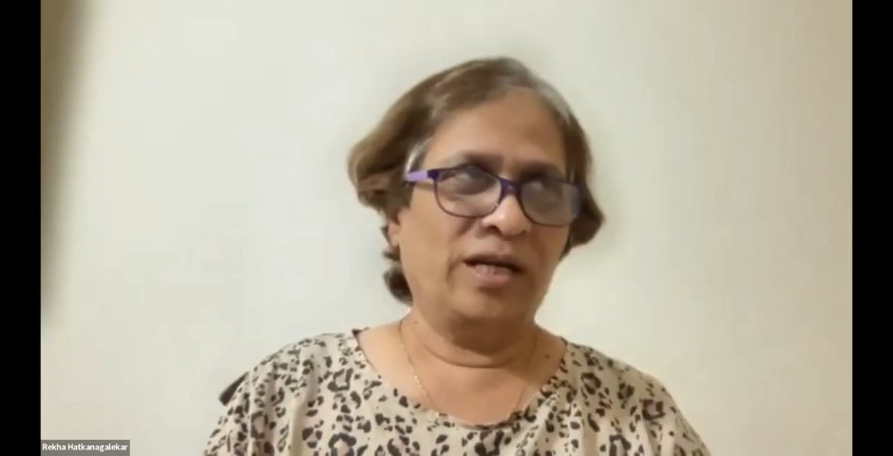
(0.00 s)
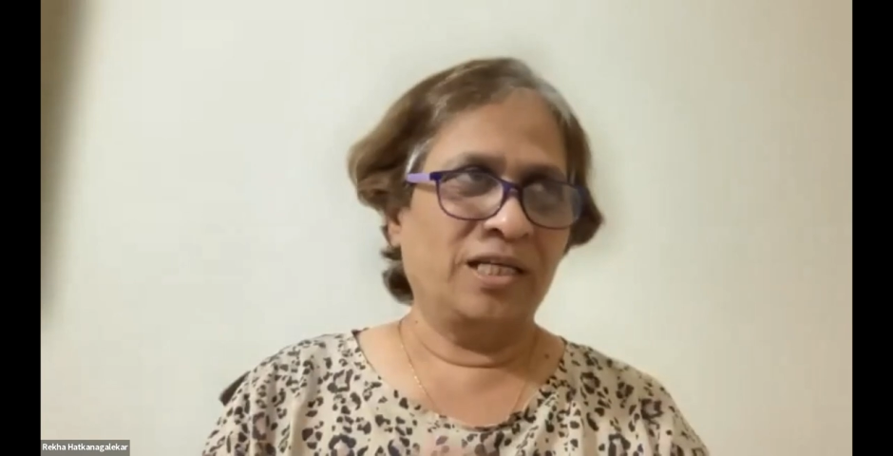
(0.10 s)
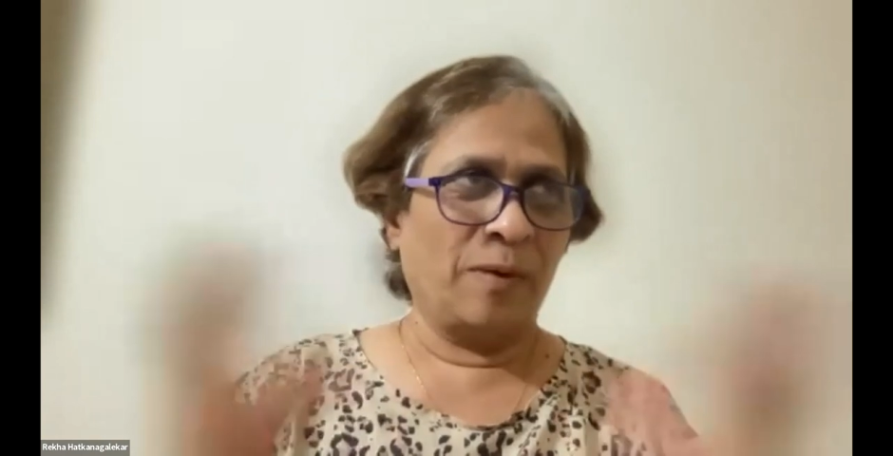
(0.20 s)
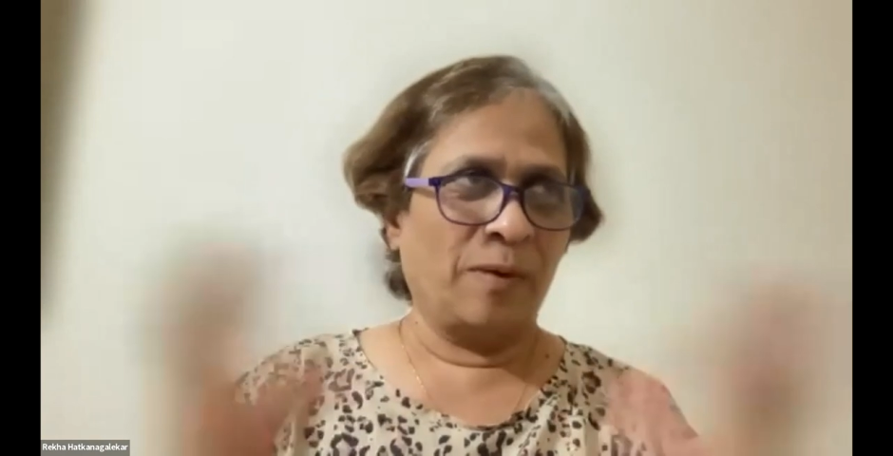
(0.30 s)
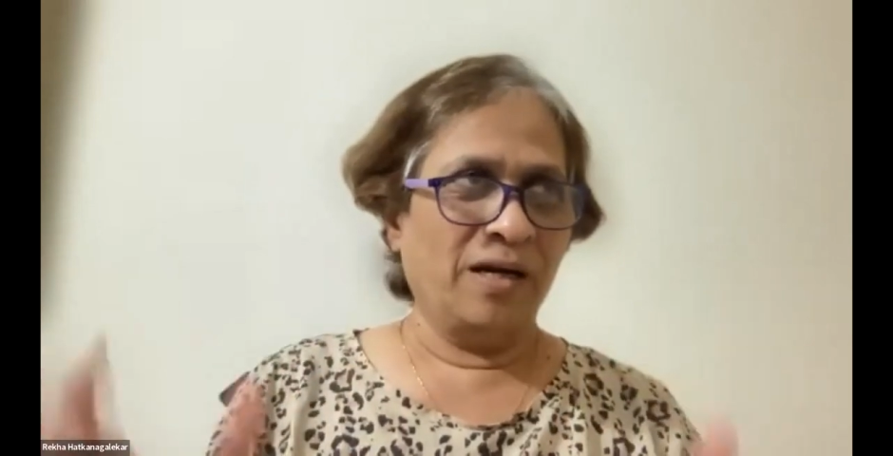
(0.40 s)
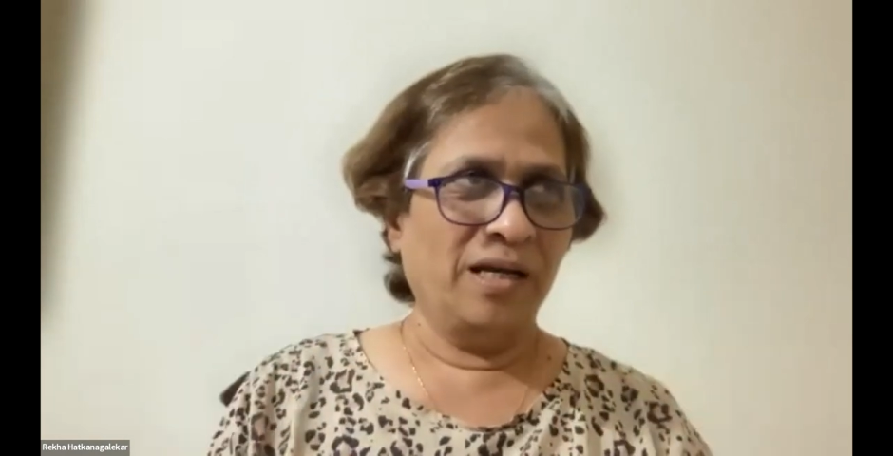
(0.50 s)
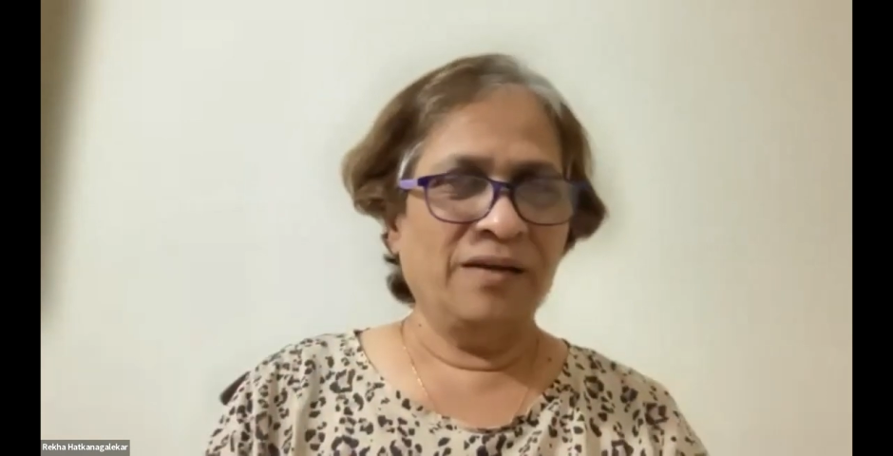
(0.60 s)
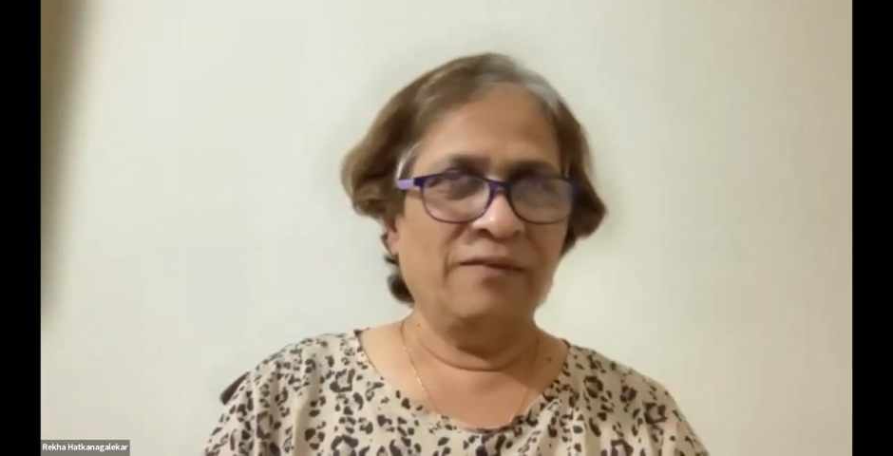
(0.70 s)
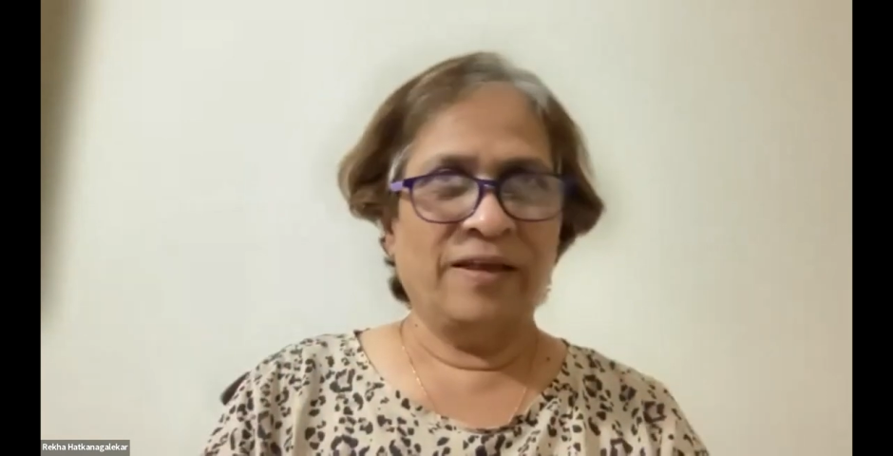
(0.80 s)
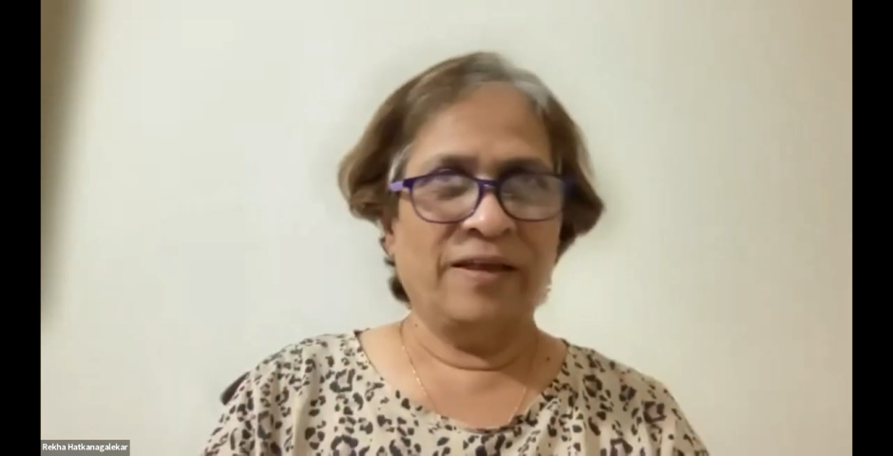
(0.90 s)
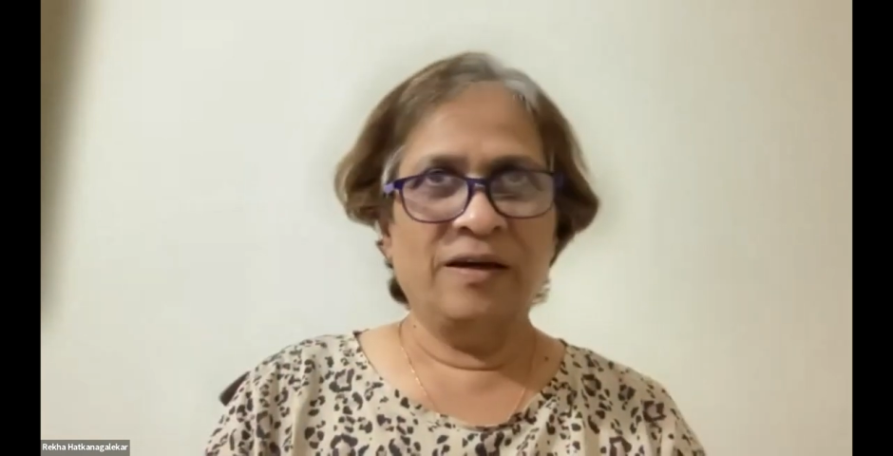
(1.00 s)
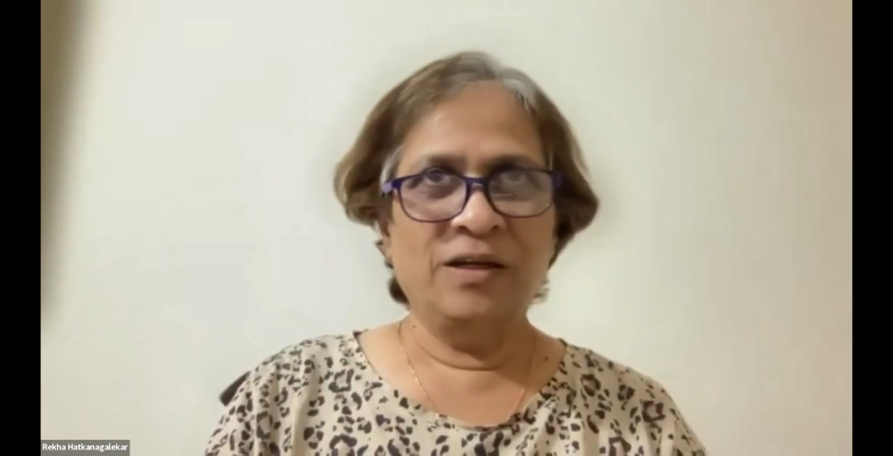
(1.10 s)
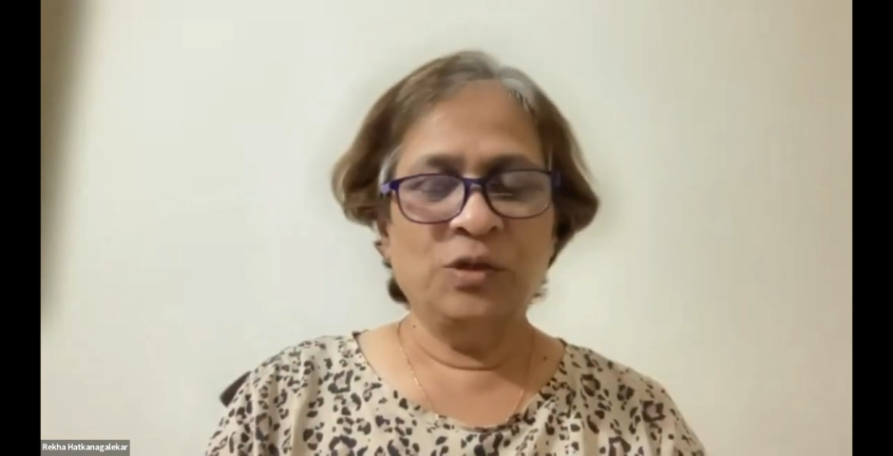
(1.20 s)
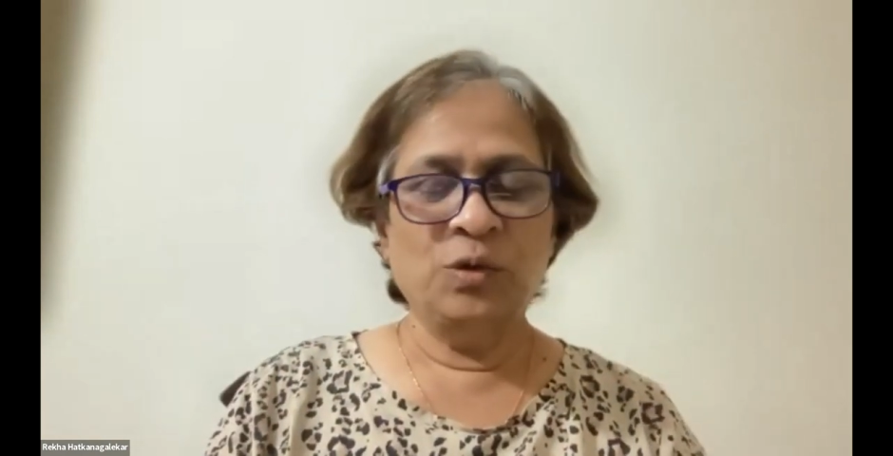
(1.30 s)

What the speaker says: expanding without